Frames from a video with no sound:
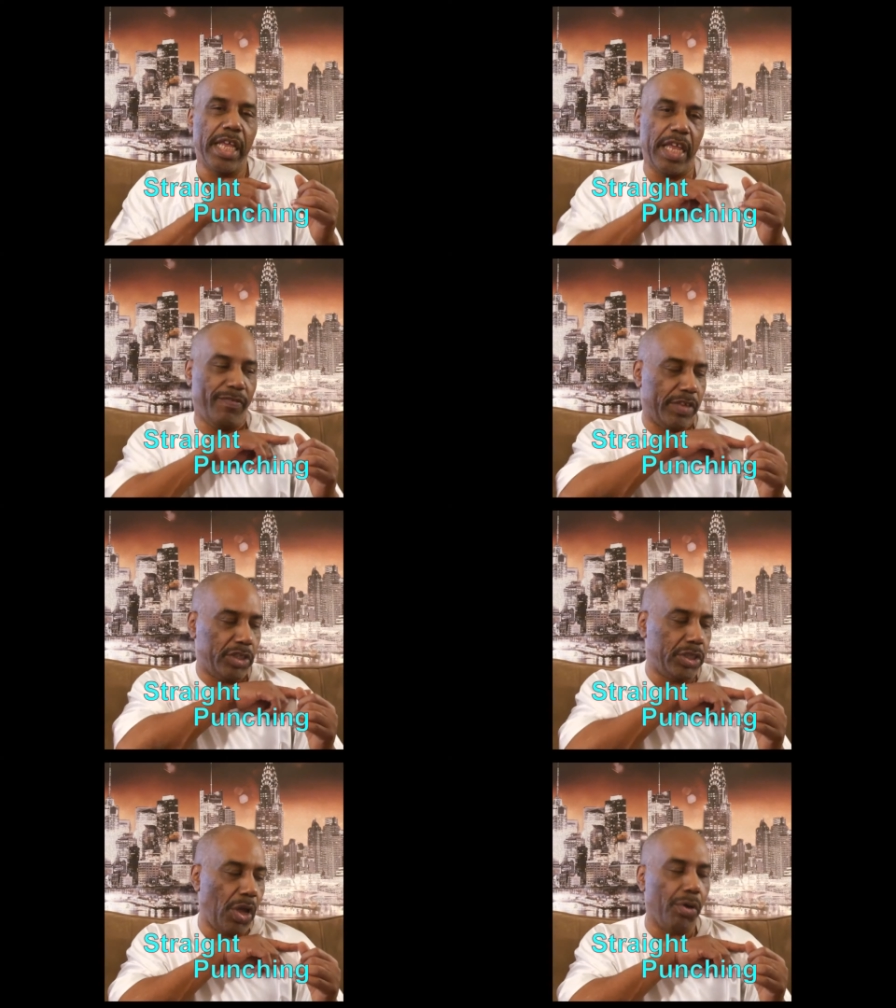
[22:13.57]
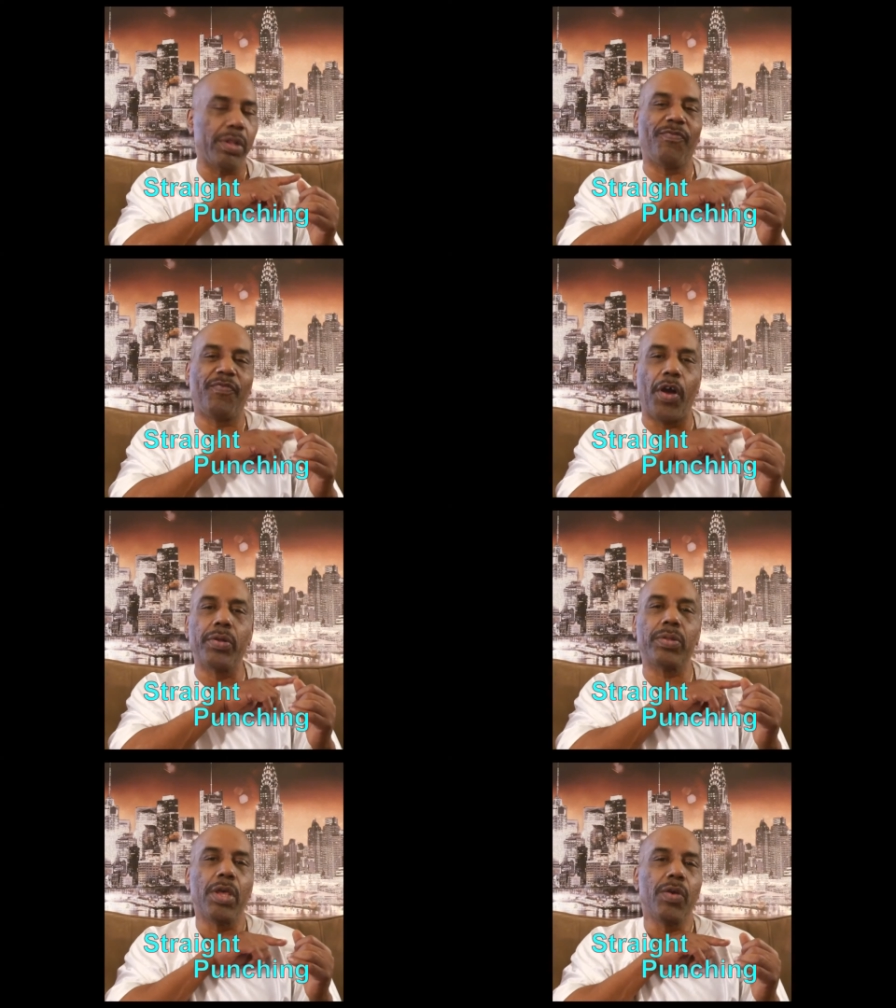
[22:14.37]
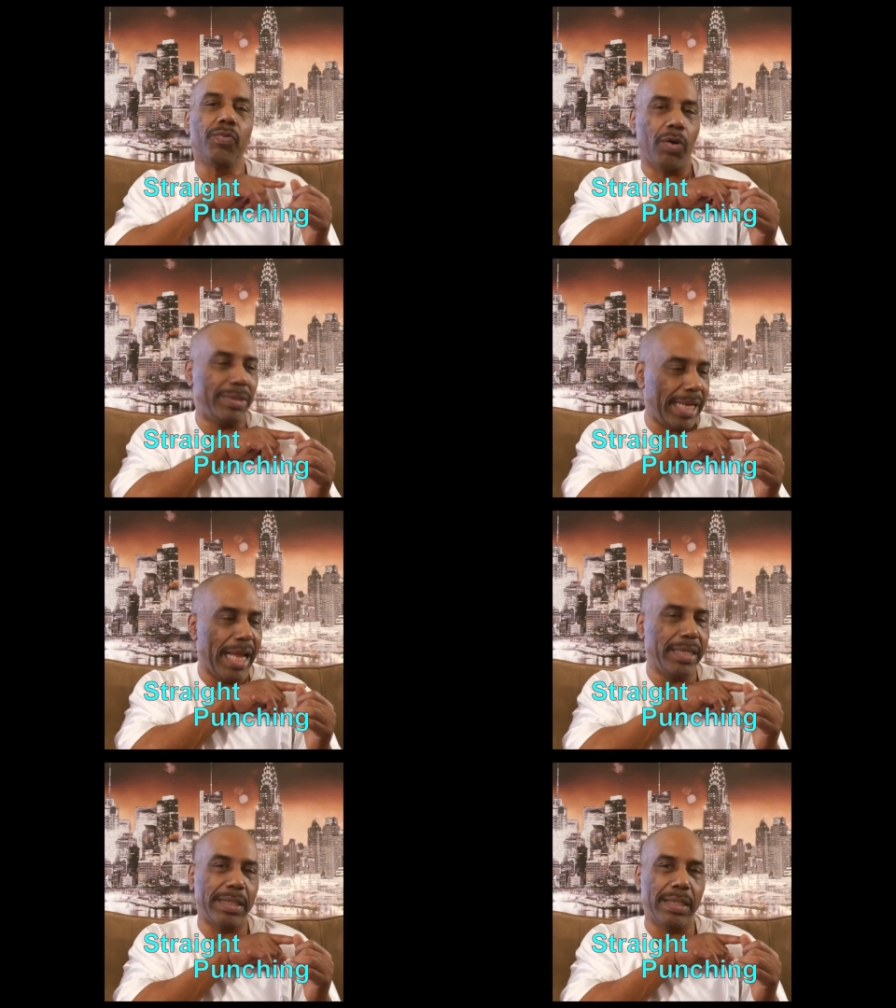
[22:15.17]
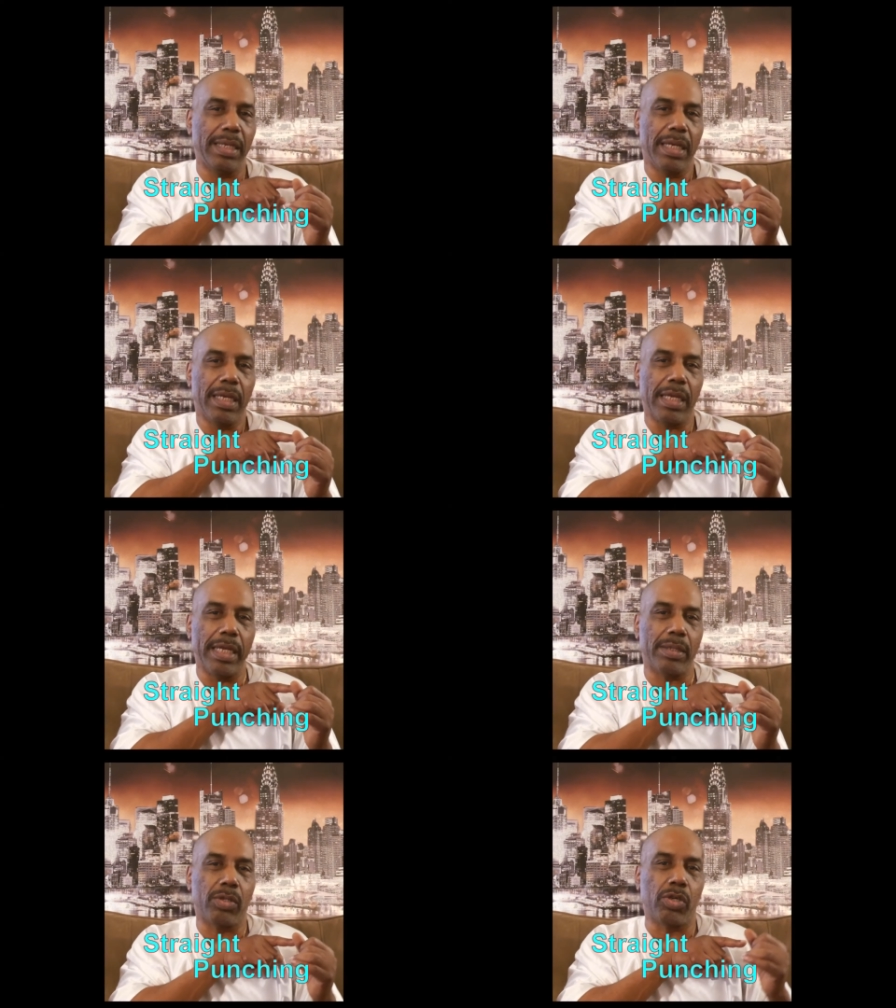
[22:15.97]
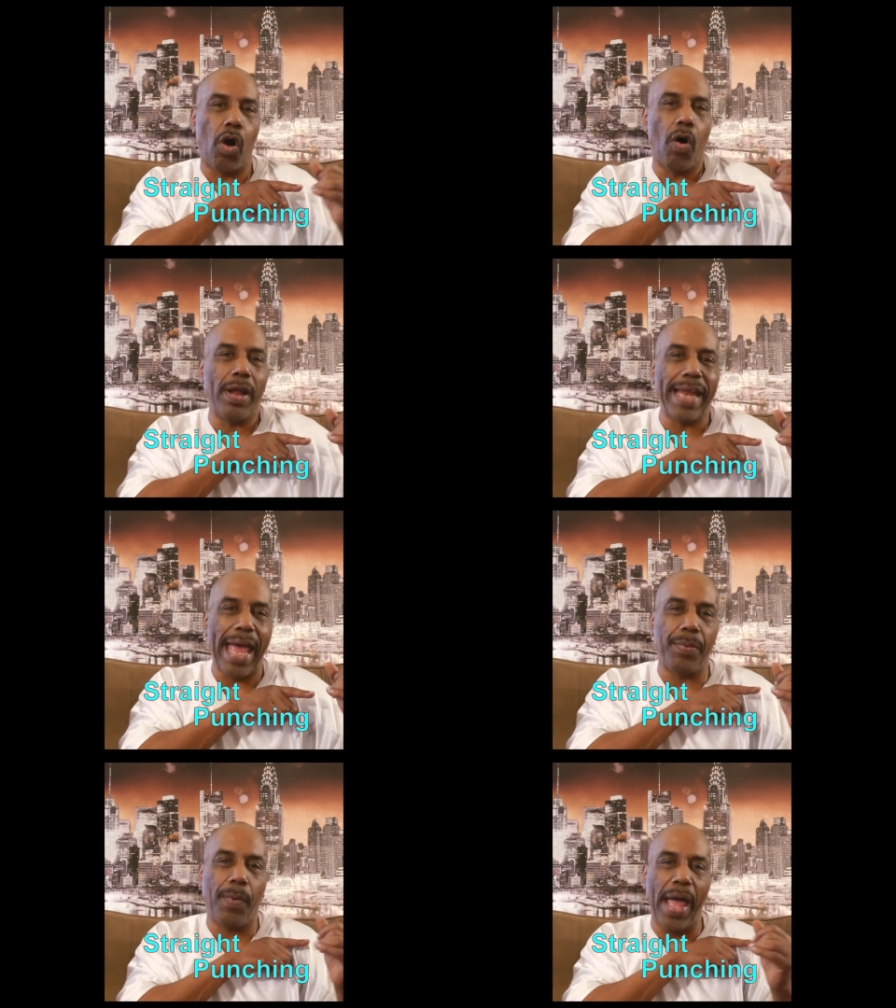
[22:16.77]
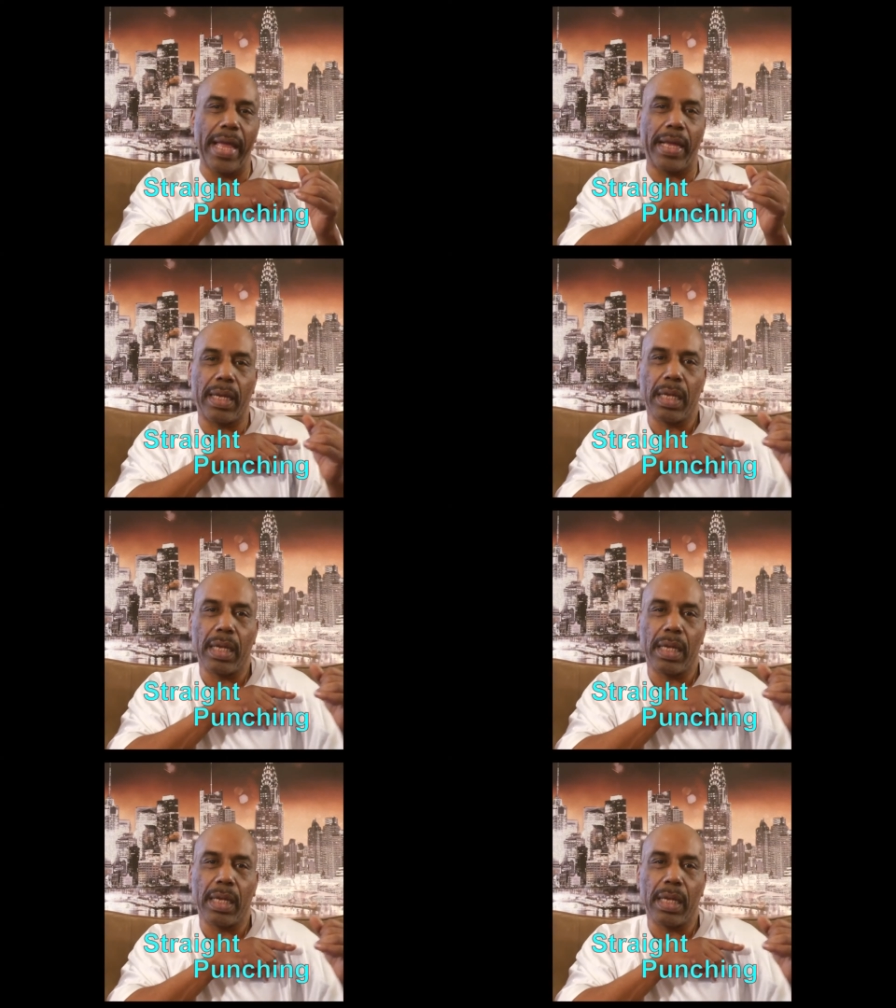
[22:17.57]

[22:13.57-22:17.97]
if the shoulder's first rotation is going that way?